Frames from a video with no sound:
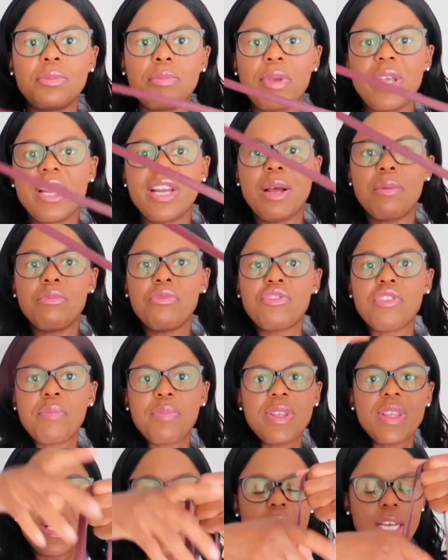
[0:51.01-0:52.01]
be it I'm
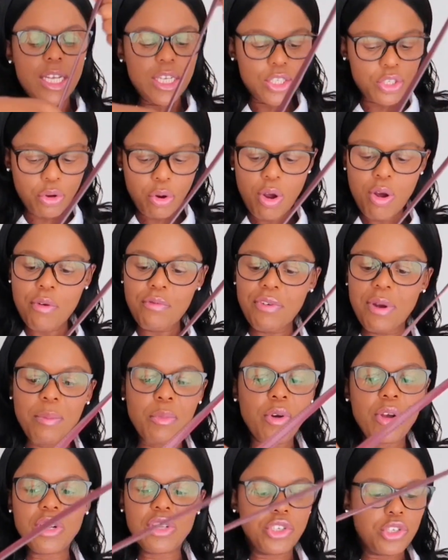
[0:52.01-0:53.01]
dropping the kids off,
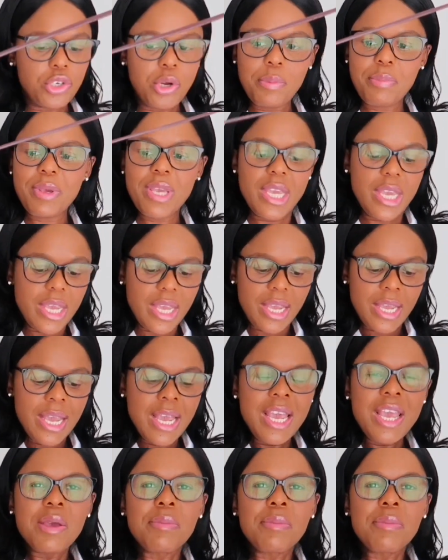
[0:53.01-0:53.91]
I'm going shopping,